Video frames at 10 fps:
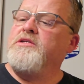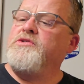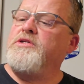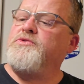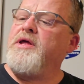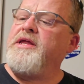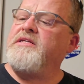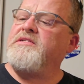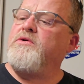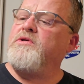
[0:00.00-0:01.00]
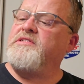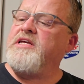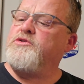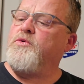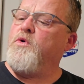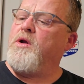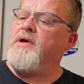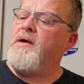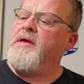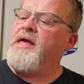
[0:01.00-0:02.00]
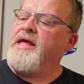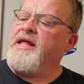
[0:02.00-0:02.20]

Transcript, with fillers: So it's running its little sensor warm up.